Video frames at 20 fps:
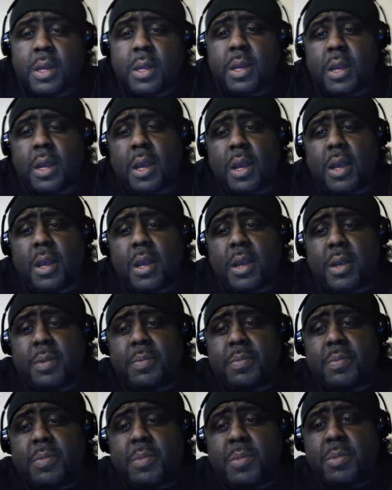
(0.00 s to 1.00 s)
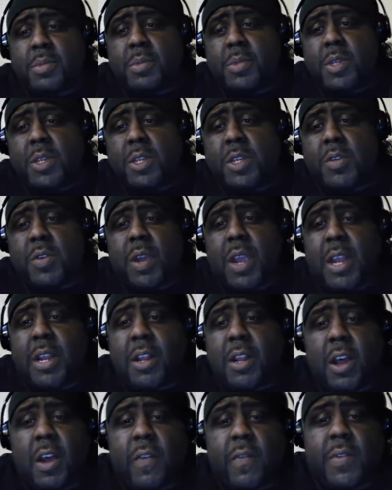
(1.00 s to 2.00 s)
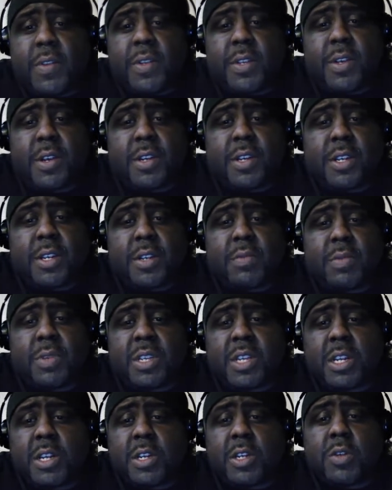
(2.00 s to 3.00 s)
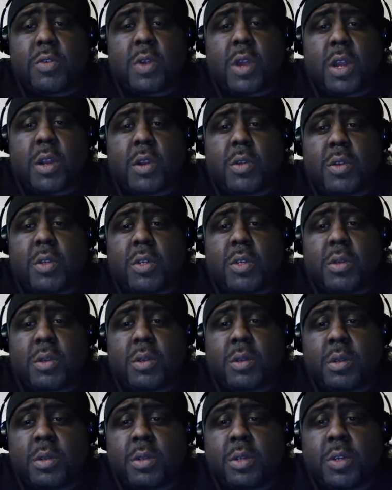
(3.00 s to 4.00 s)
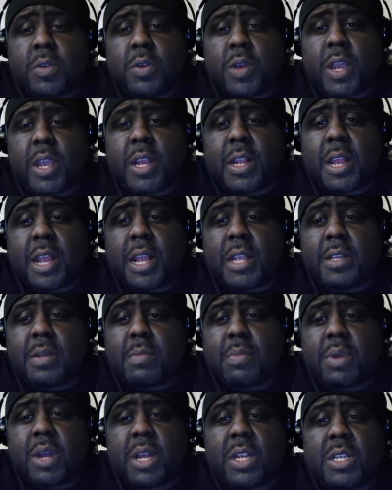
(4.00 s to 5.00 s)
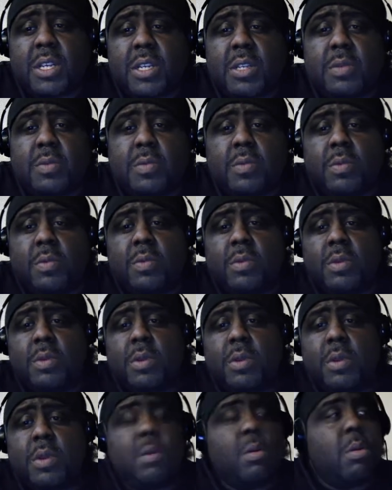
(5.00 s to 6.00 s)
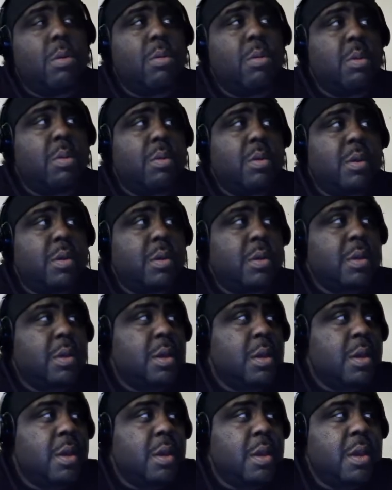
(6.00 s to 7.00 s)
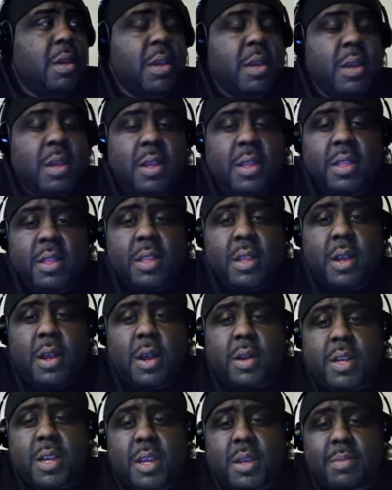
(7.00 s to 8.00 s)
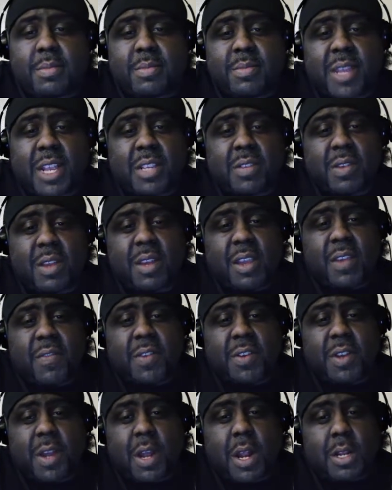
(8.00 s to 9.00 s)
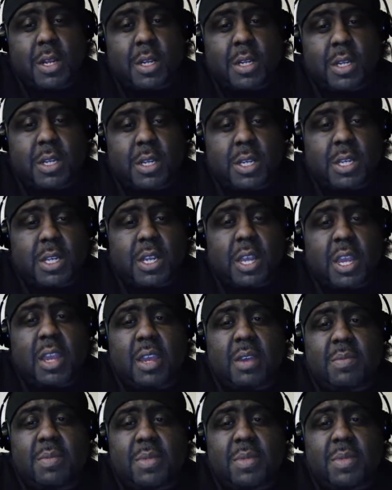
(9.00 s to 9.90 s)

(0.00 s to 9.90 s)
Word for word: Um, Trey and the officer was in a struggle. Trey connects a punches. Oh, hold up. That's what I get for trying to skip.